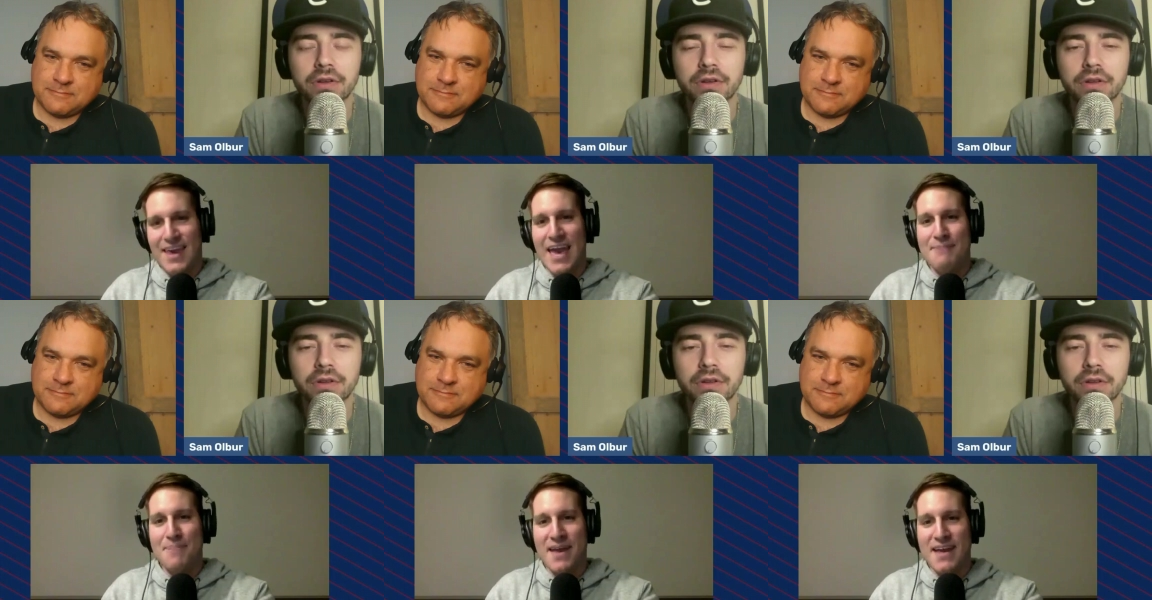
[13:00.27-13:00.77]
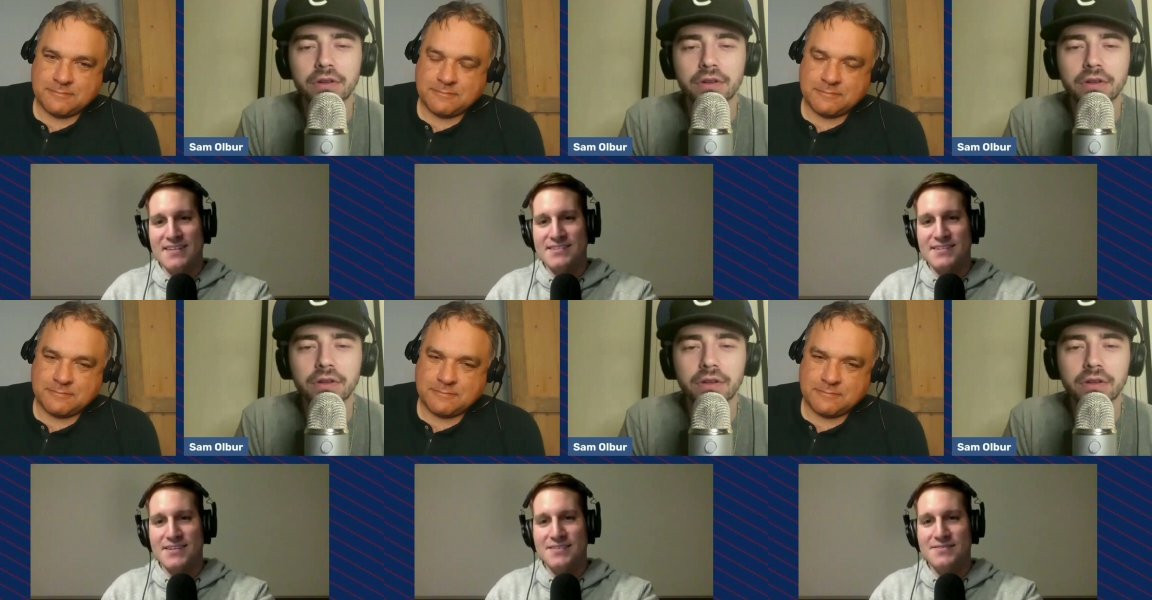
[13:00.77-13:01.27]
Speaker 1: Cap
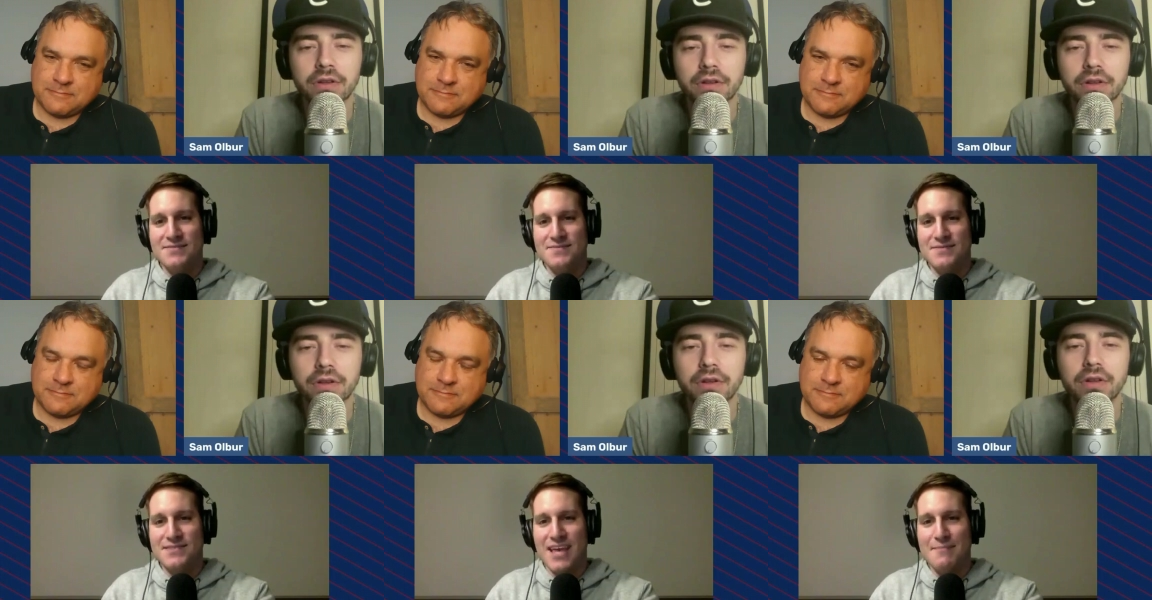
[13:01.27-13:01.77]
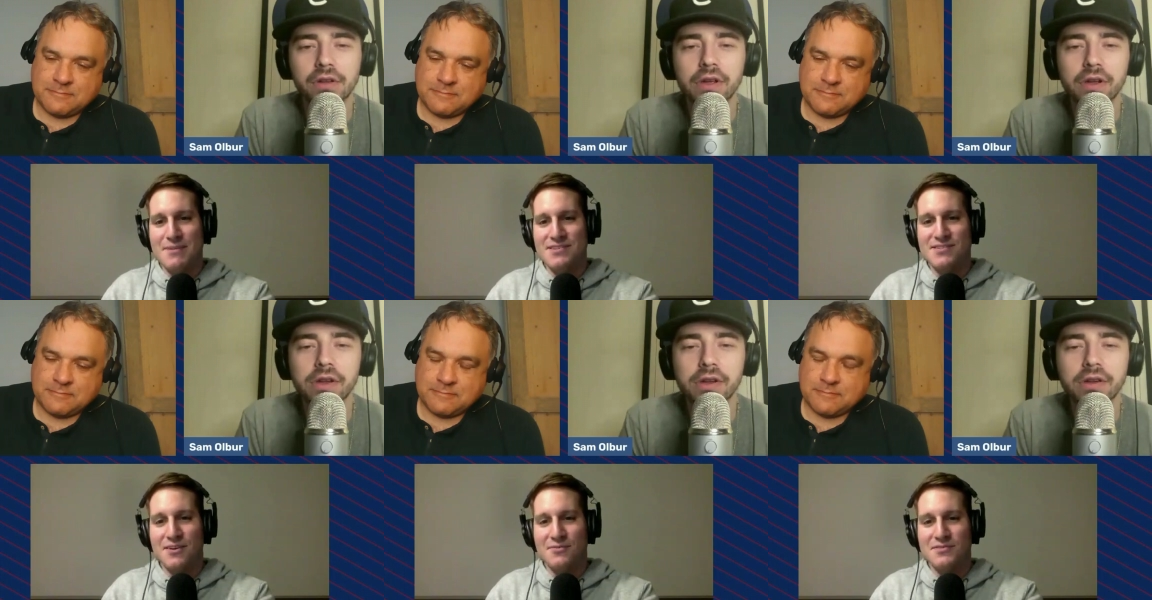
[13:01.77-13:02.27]
Anson, Sammy
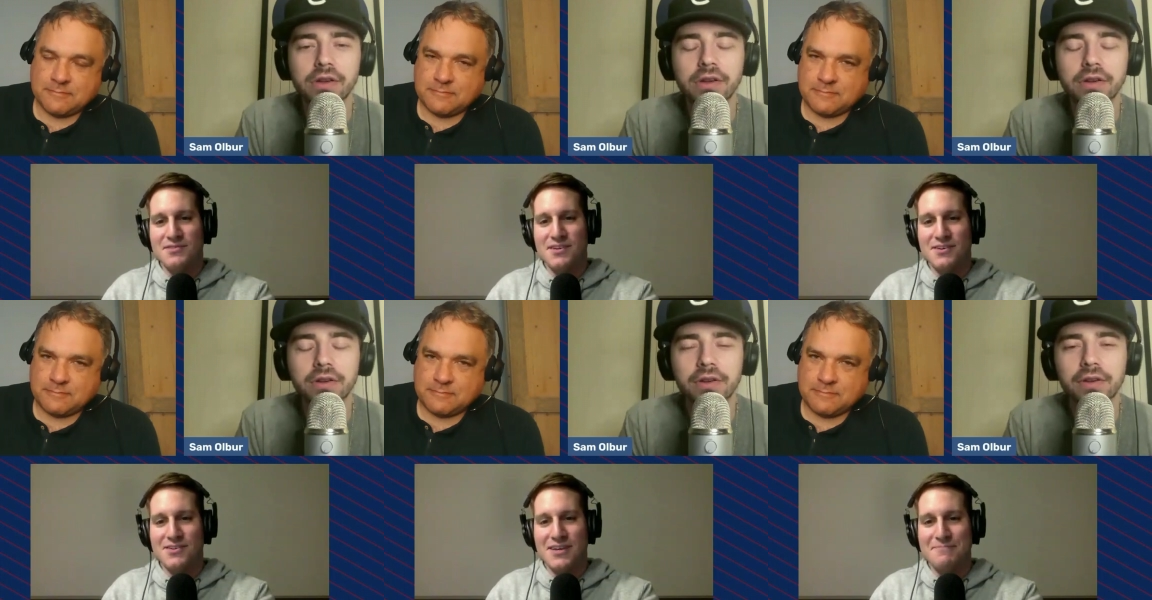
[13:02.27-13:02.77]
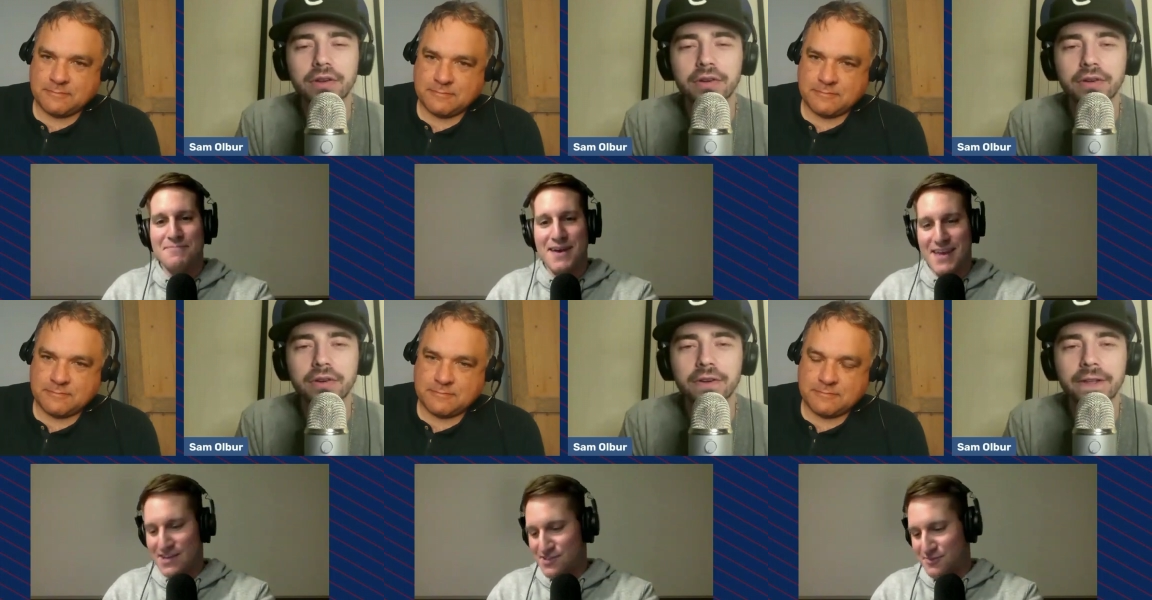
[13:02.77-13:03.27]
Sosa, Ernie
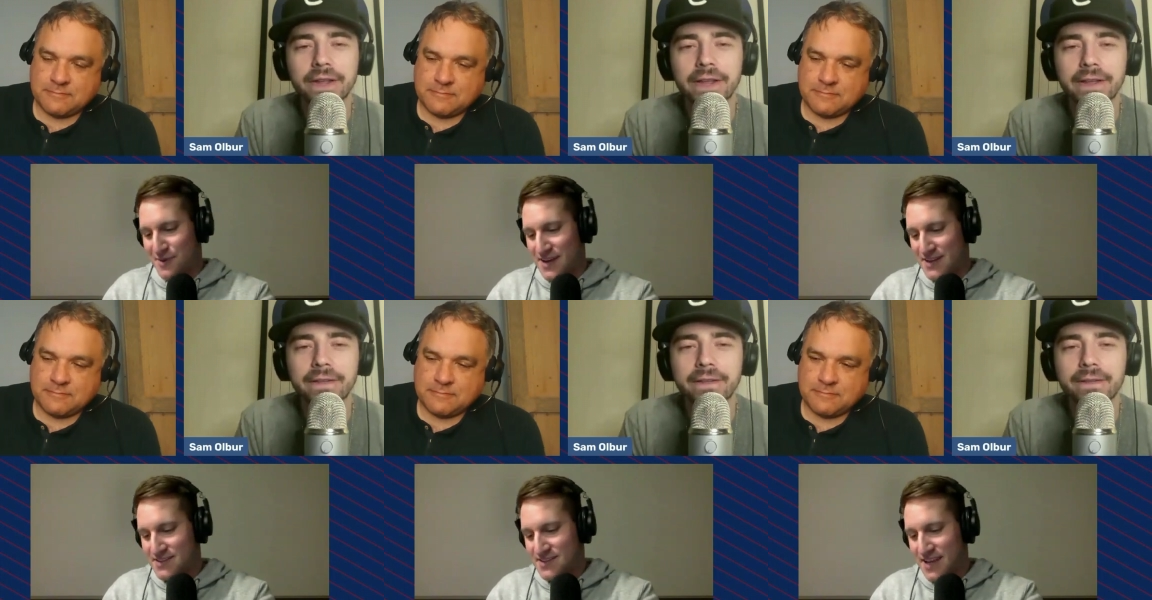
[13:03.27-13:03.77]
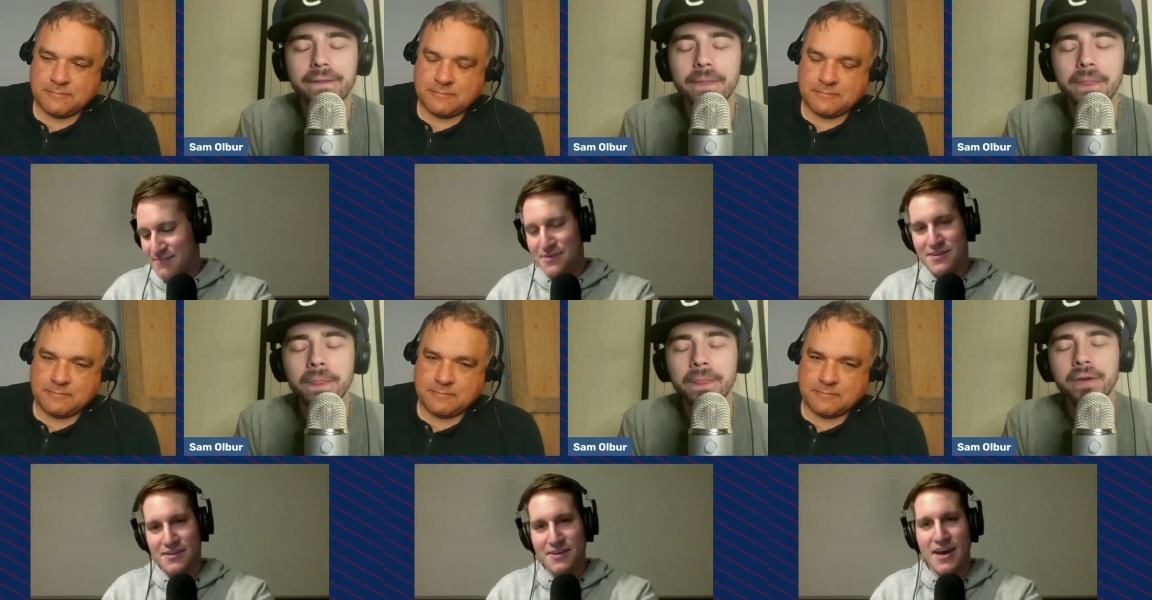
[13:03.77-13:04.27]
Banks, or Ryne
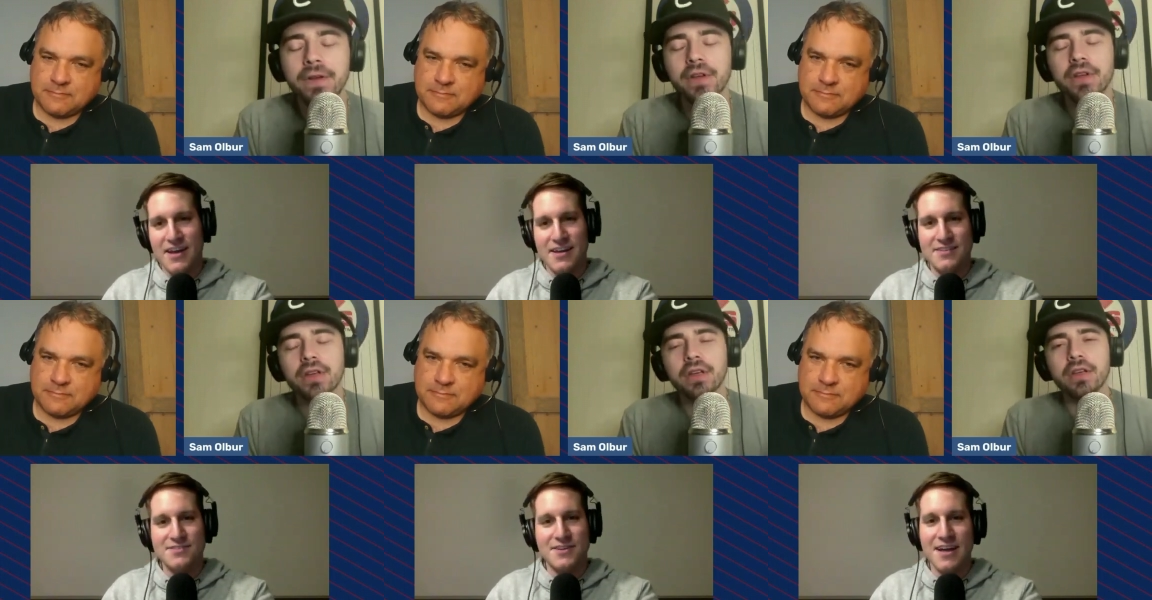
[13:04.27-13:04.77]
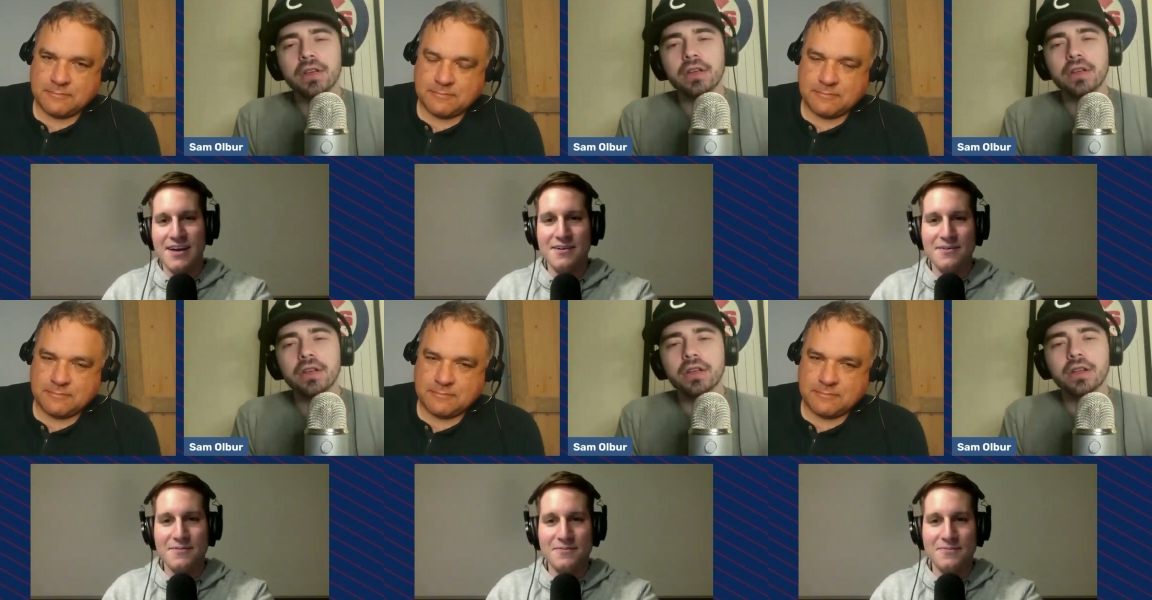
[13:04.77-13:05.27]
Sandberg. You got to answer
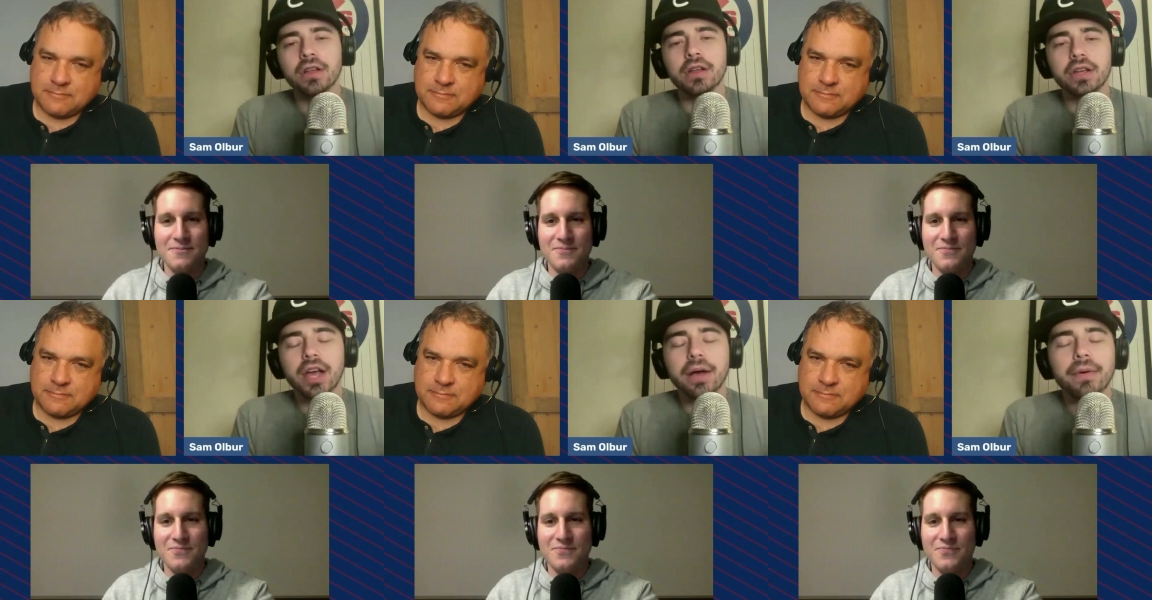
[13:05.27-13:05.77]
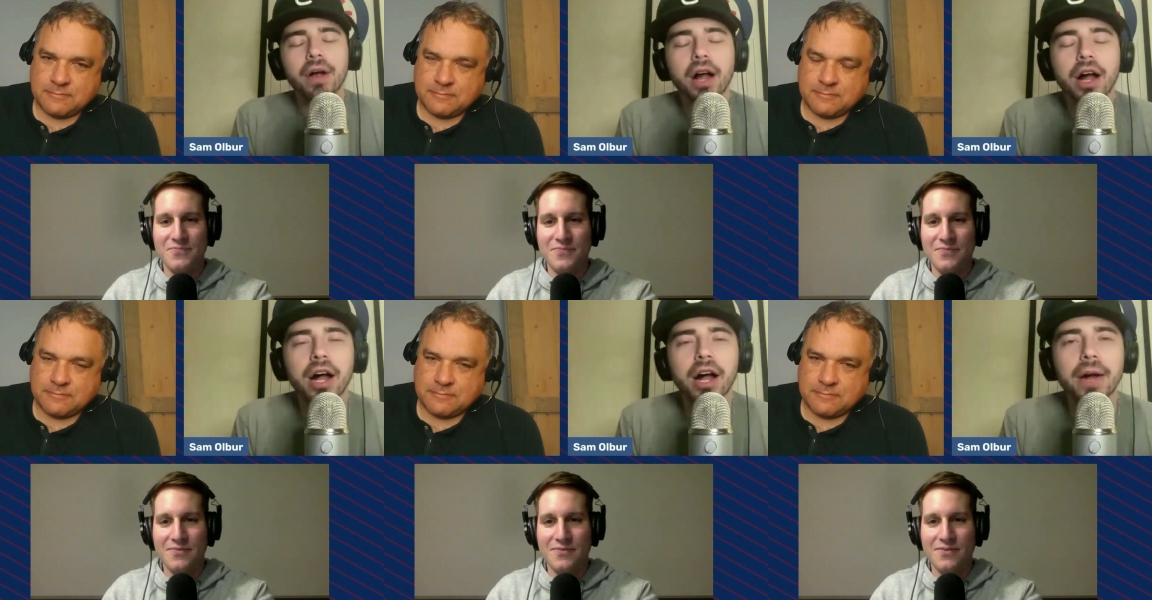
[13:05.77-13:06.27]
now. Yeah.
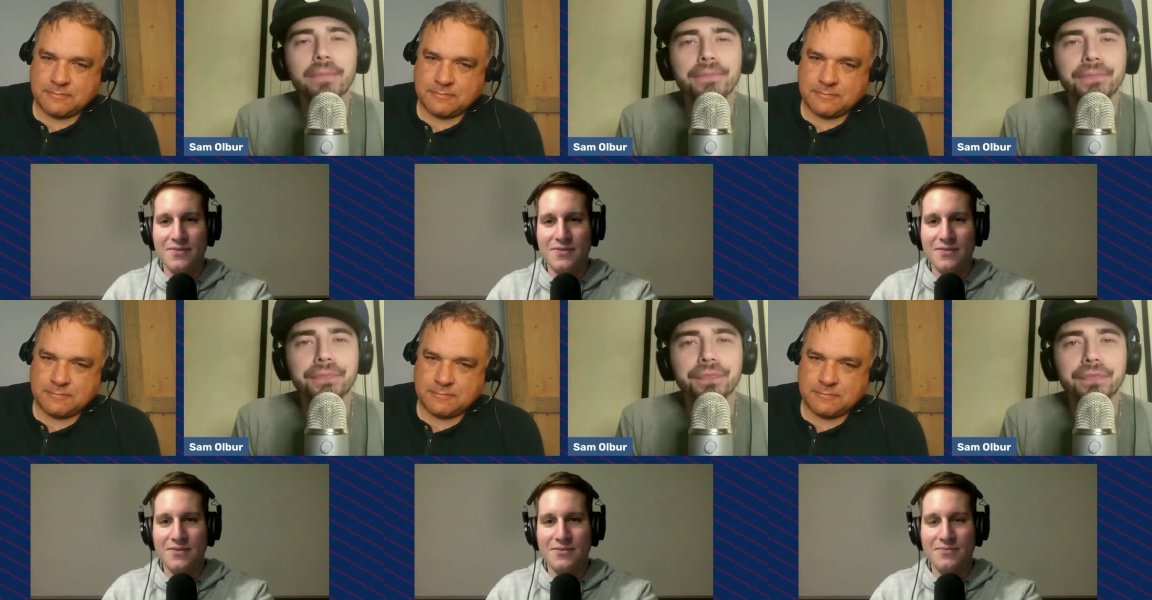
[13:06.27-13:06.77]
Um,